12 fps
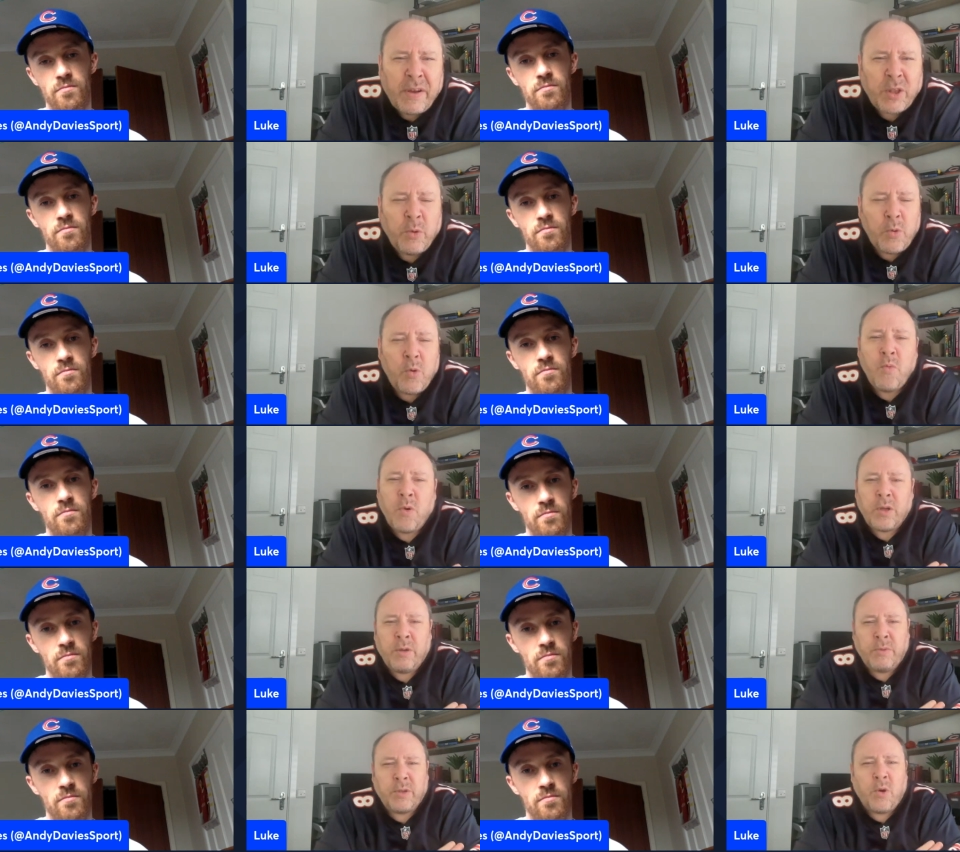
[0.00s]
Speaker 1: I don't know what
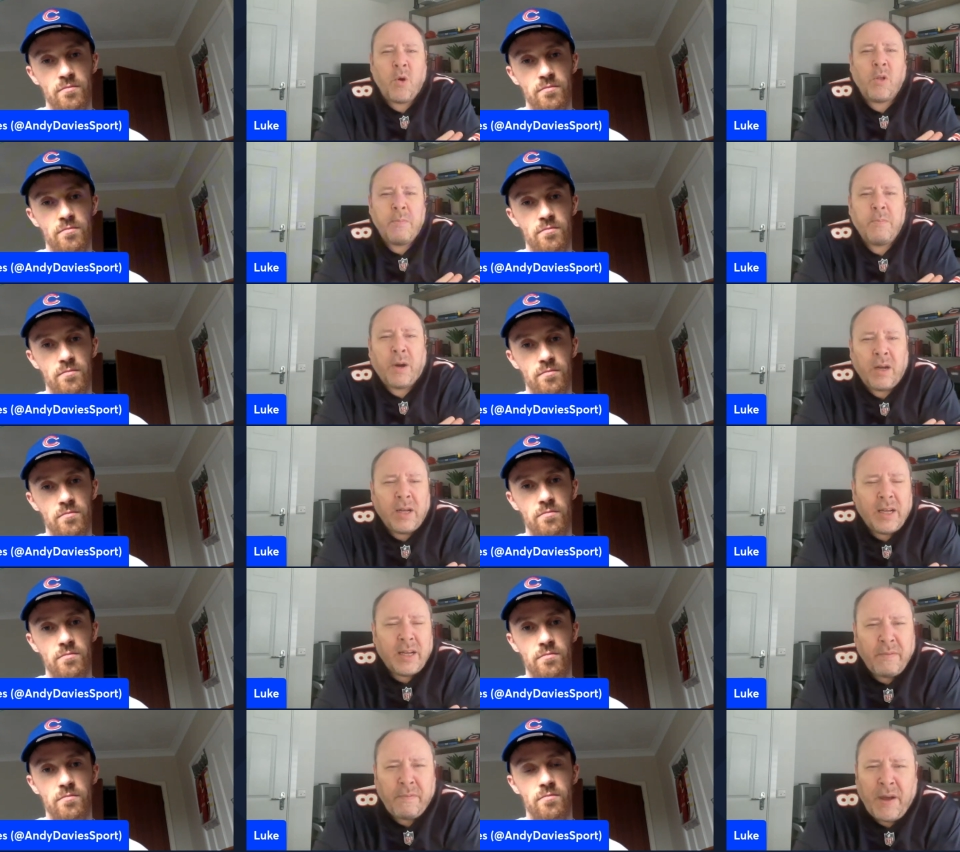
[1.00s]
you would call it, but
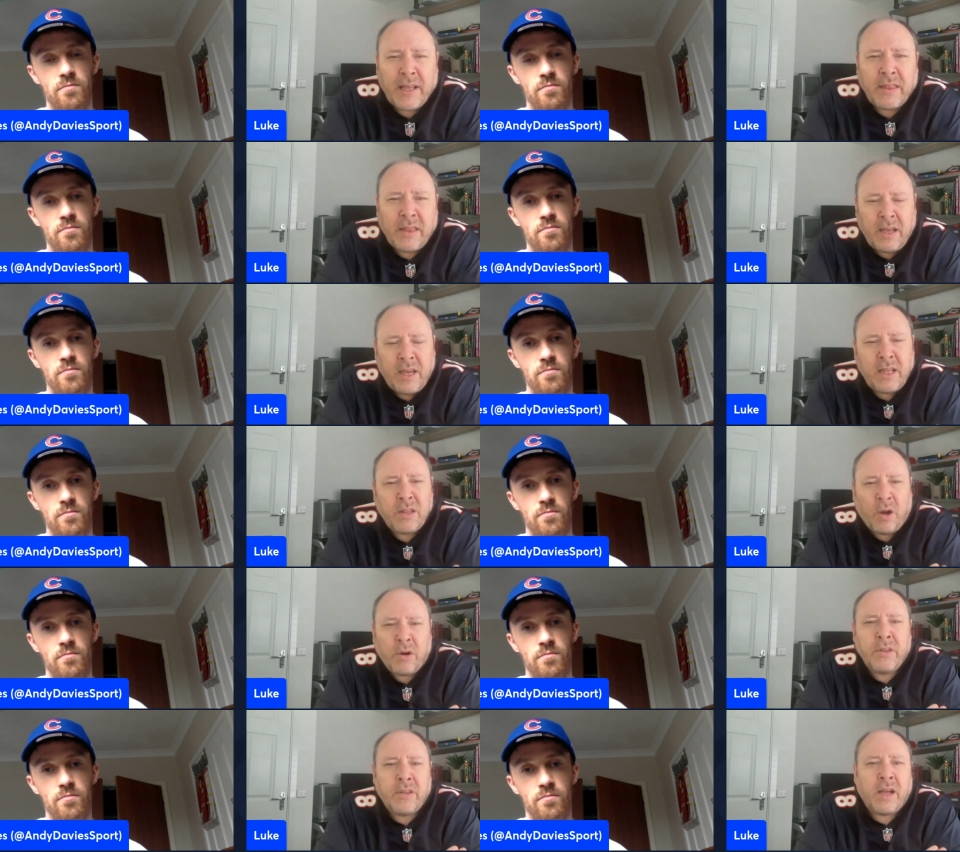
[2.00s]
the fact that he
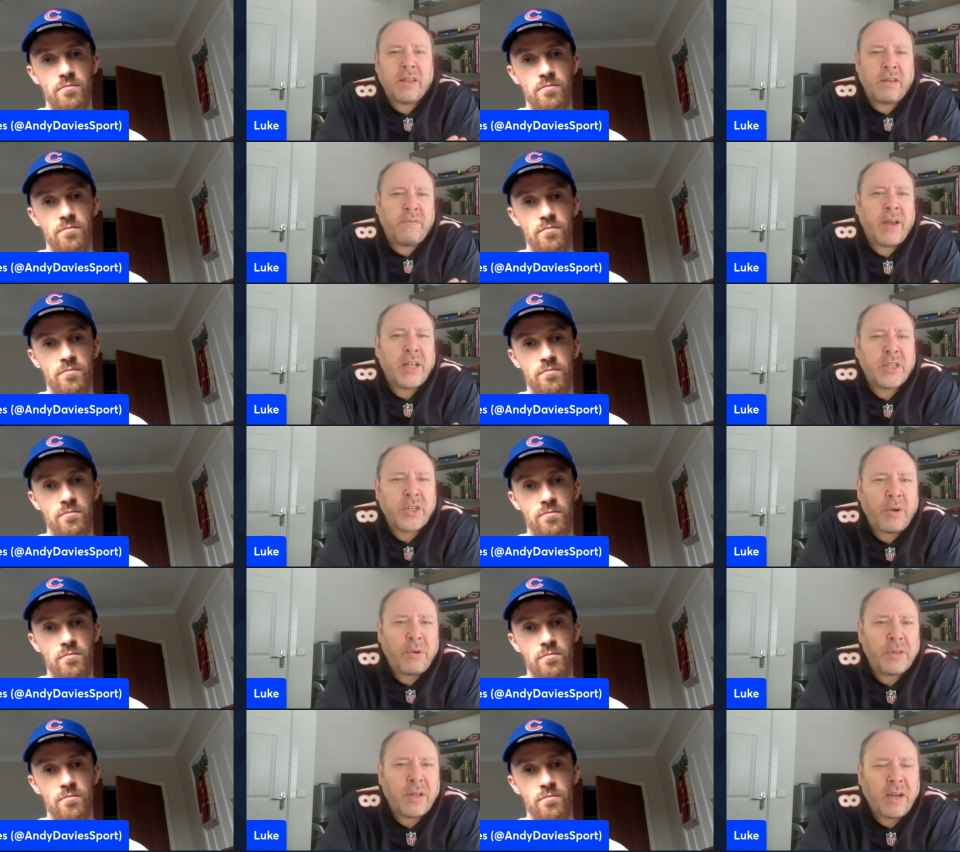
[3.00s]
turned that defence
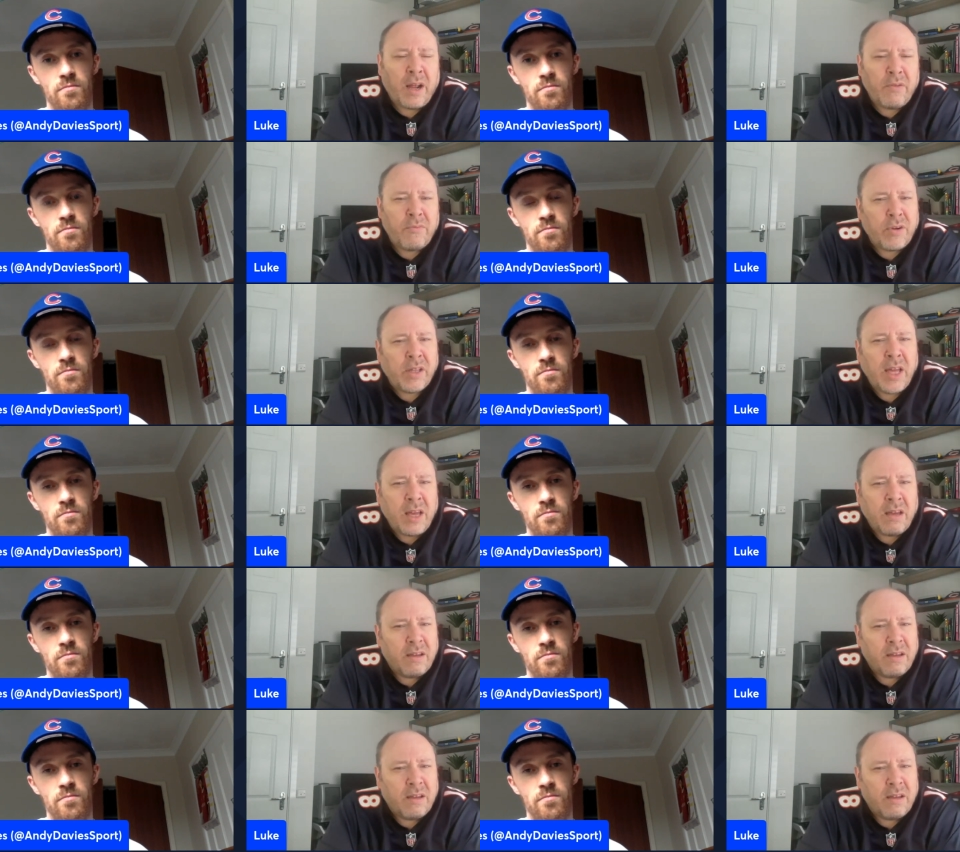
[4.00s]
around and, and really,